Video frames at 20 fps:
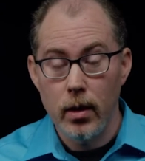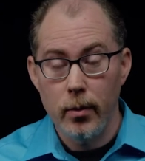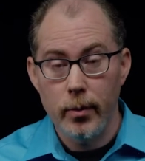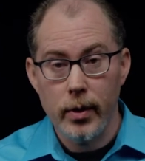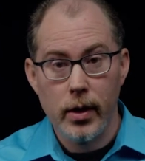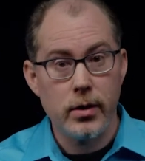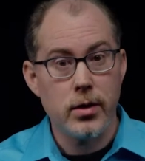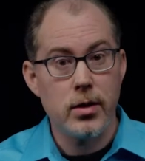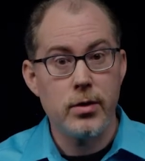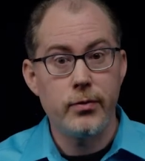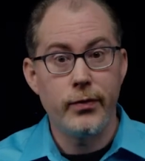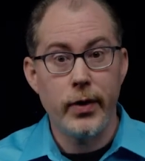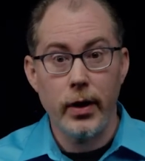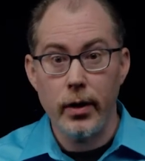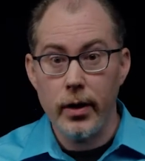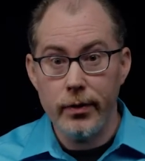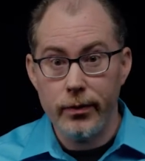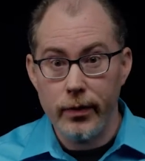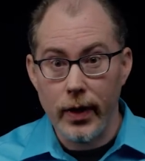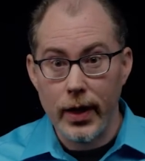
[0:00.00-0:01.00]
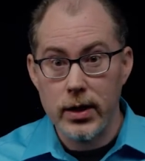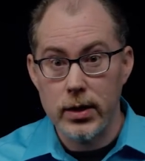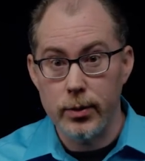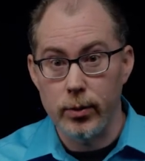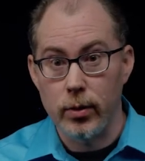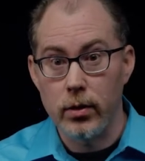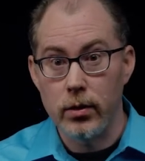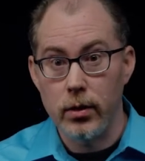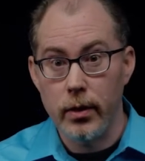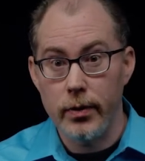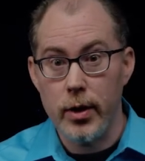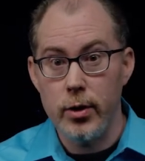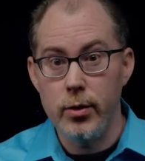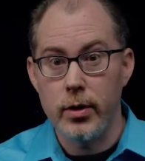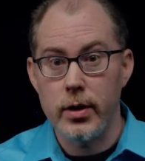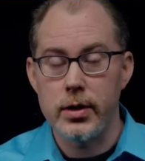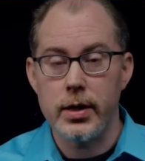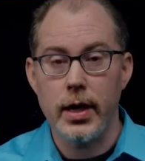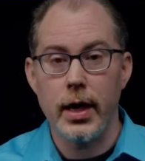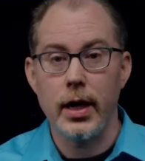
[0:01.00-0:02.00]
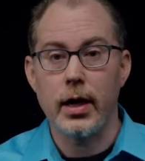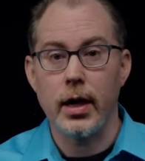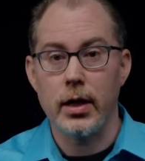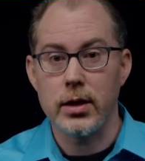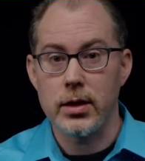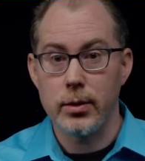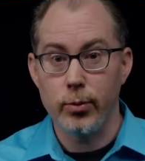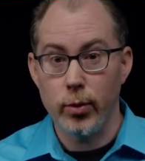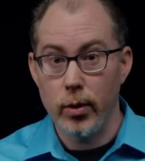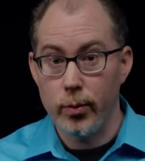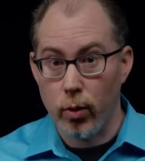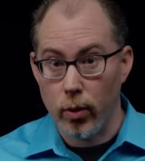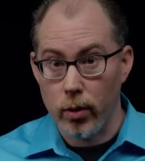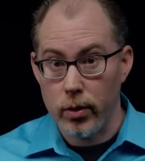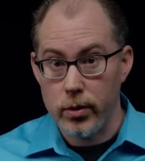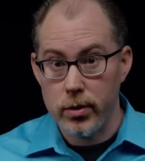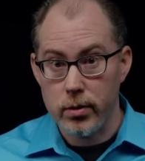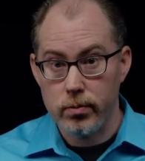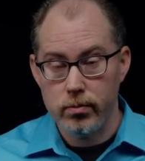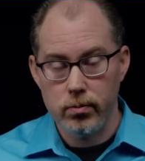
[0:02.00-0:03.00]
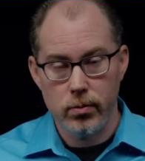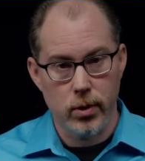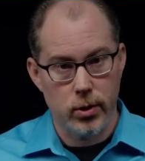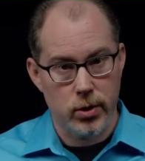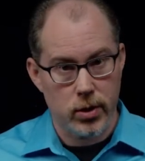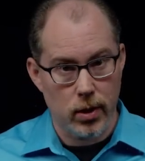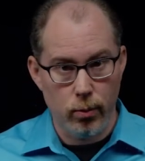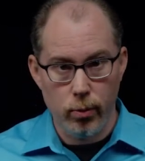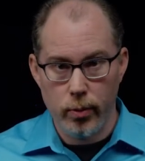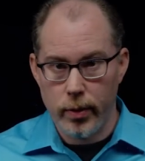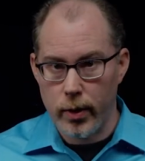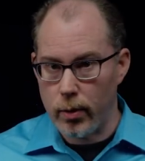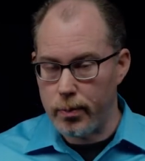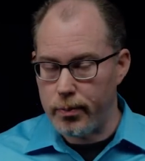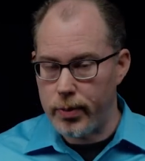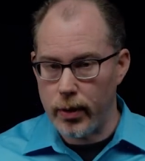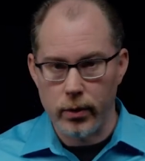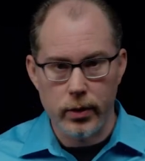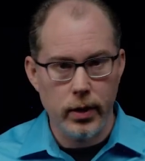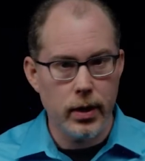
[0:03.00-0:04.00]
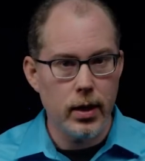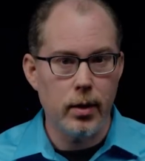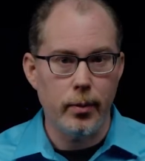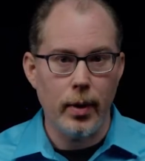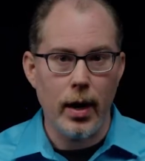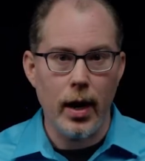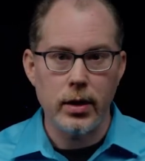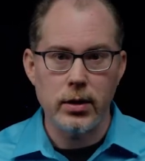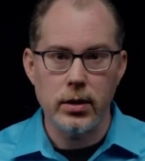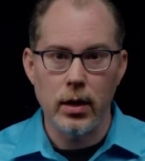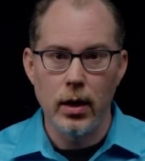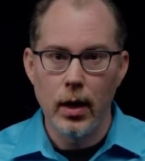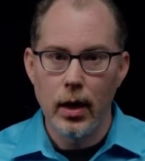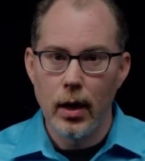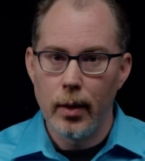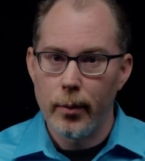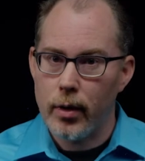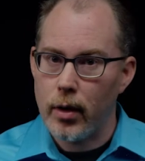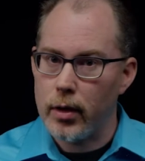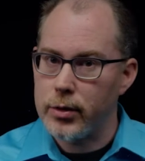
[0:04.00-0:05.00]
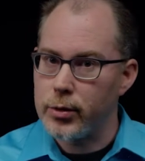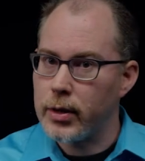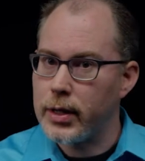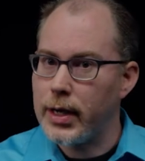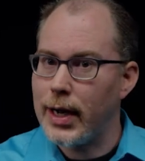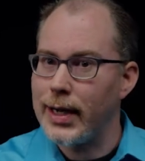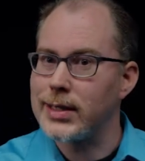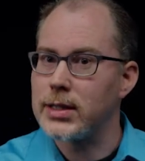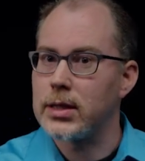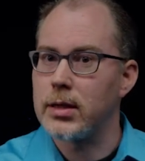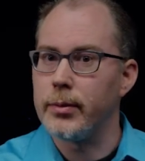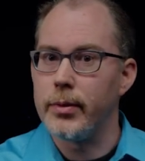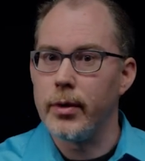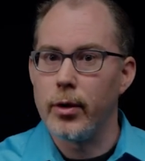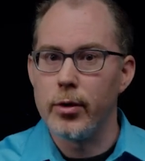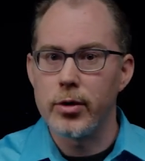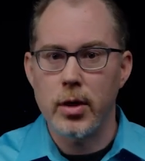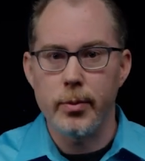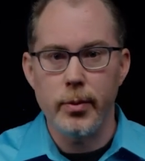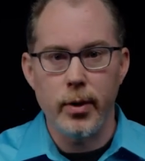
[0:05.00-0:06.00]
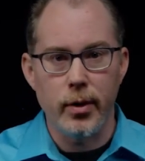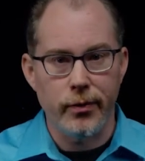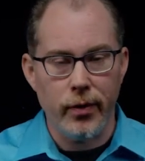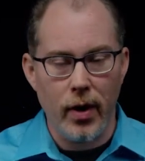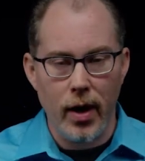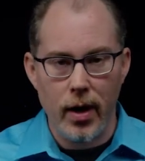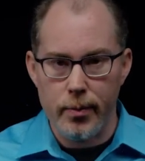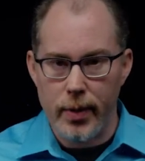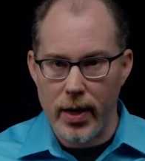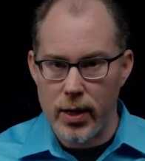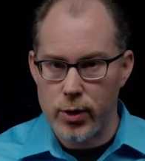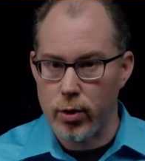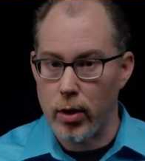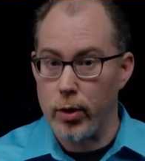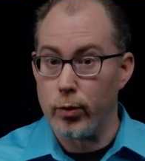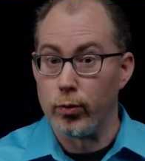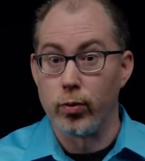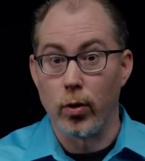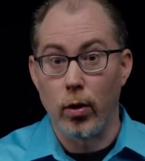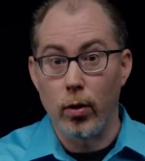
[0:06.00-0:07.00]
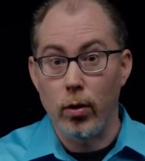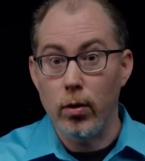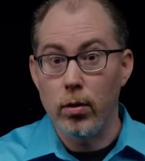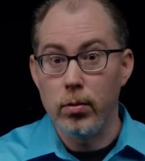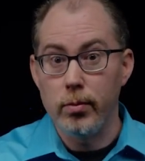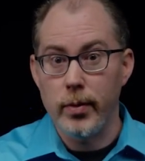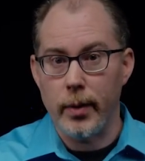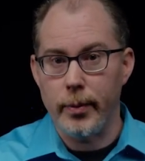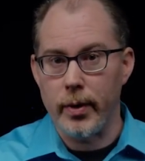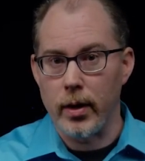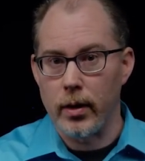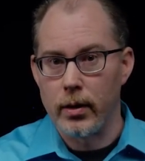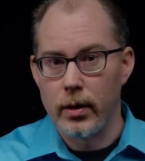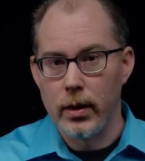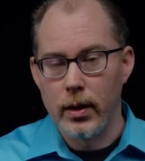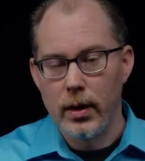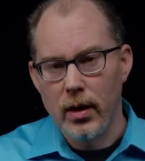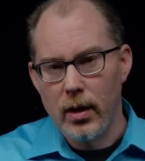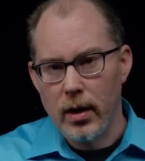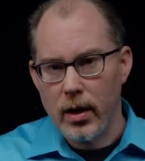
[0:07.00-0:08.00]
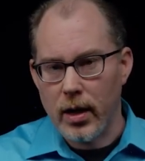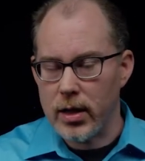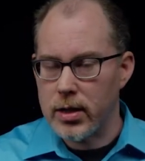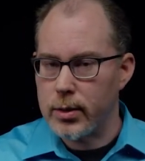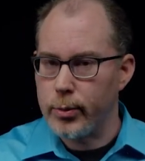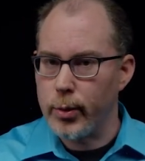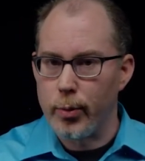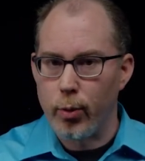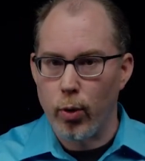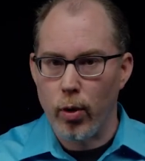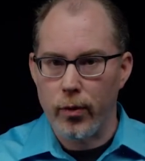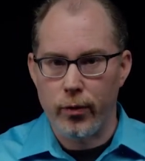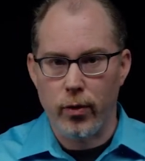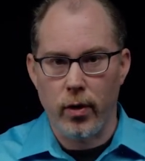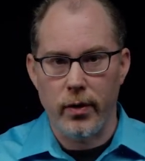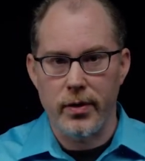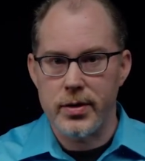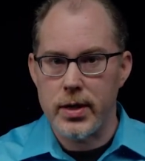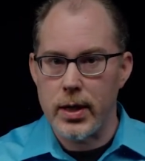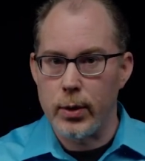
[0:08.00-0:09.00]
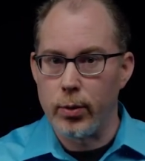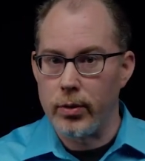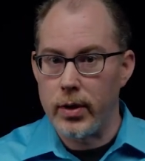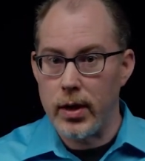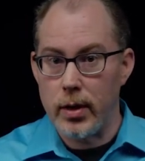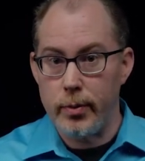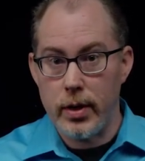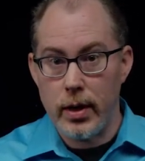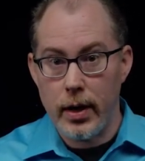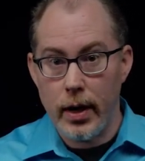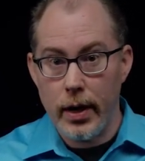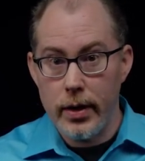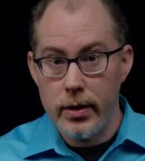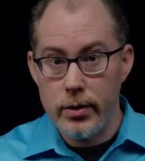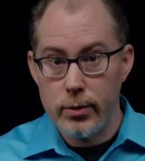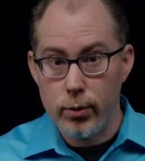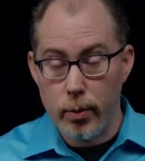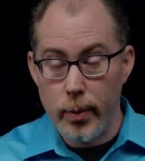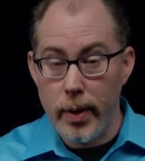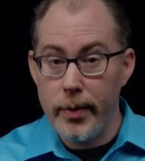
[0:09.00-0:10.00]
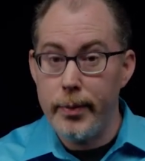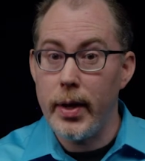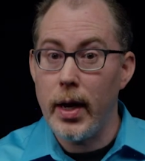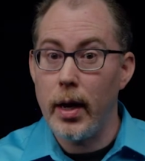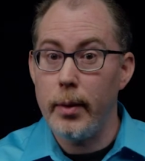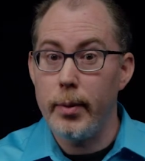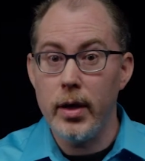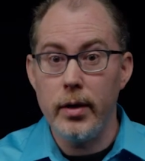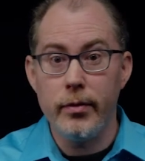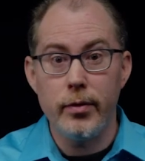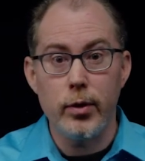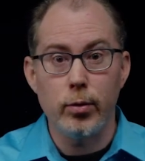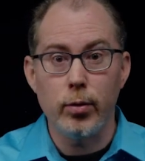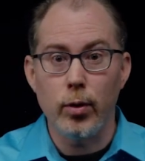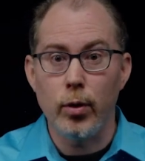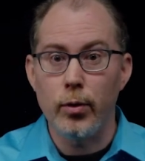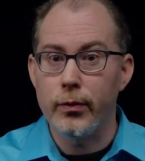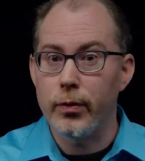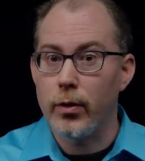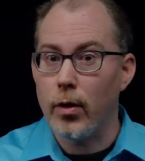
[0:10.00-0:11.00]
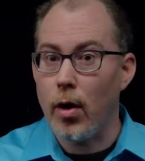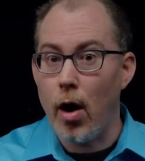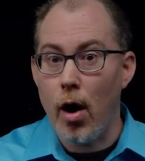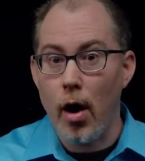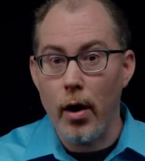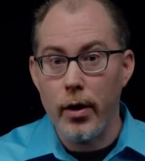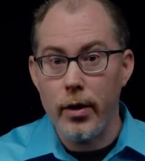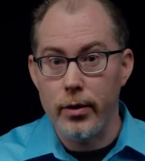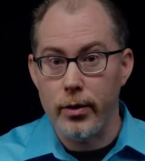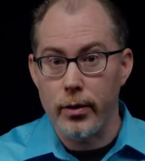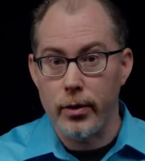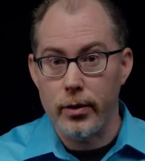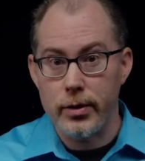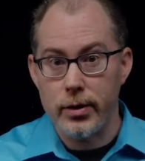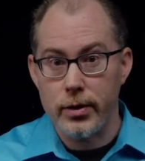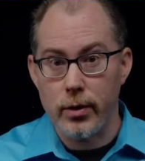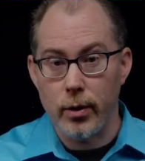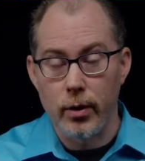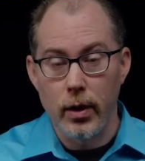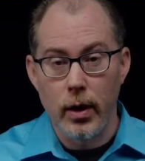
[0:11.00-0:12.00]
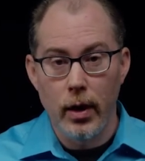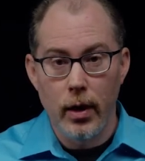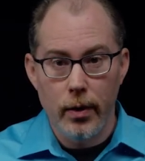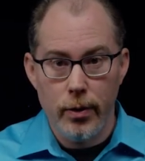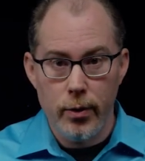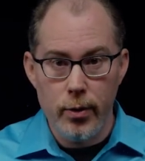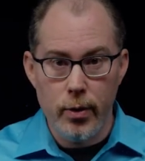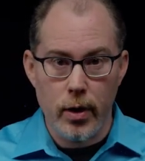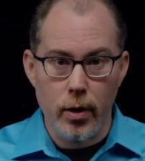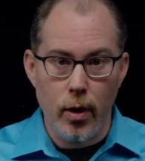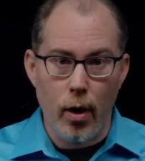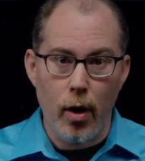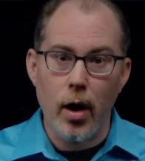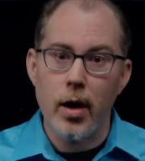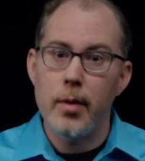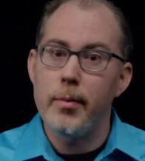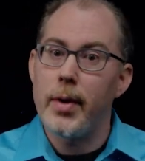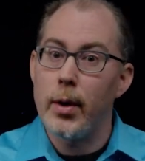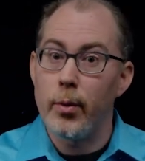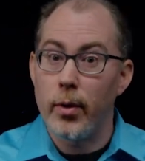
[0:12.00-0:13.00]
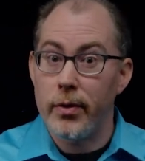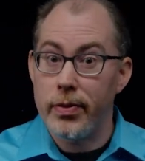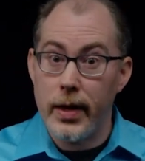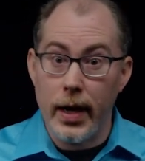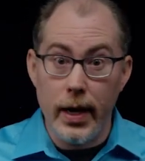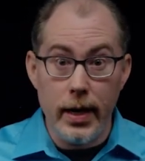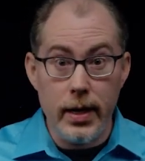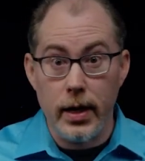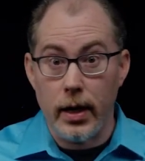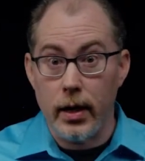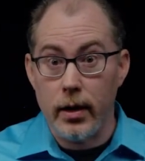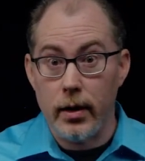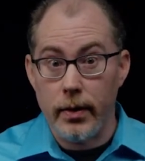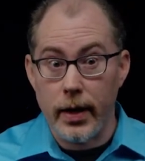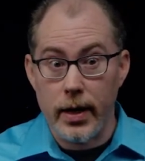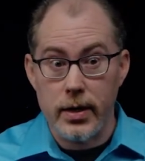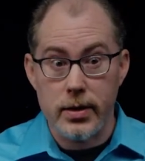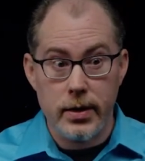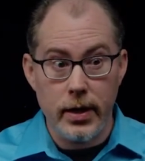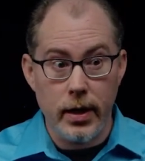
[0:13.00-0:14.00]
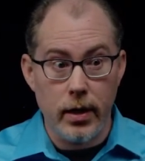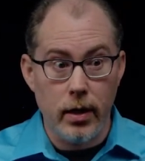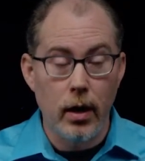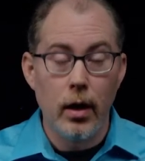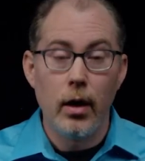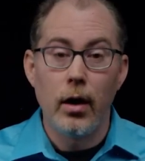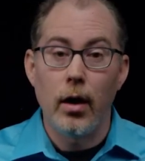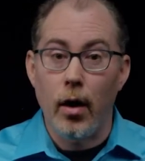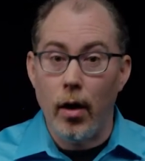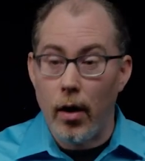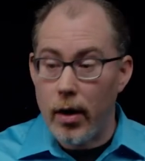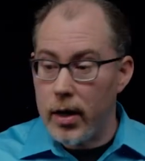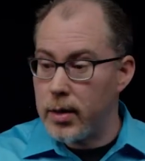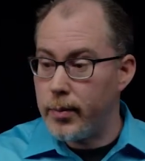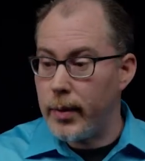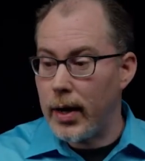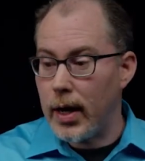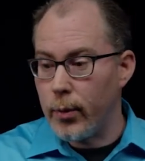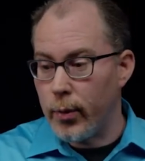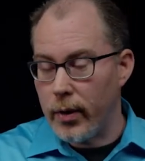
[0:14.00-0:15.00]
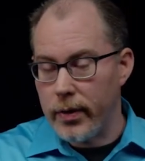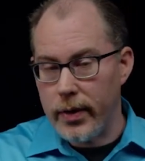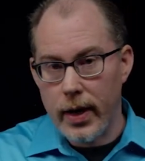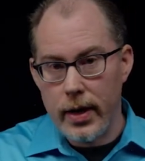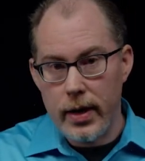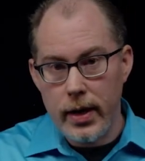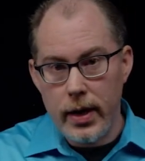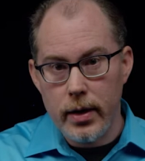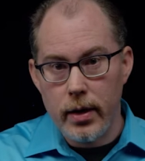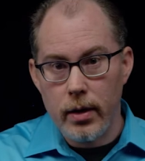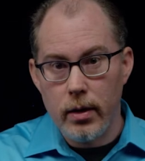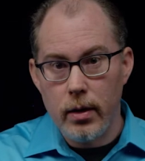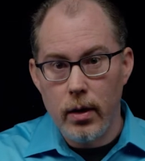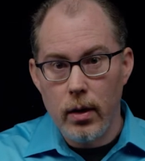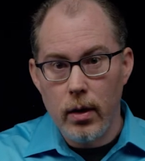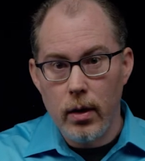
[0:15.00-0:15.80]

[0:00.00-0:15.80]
because it's very flexible in that you can take custom reports. There's some that are built into the box, but also custom. And those can be refined based on role, maybe a custom report for all the SQL DBAs, or maybe, maybe even a role for auditors. So you can automate what they need and they see it on demand when they need it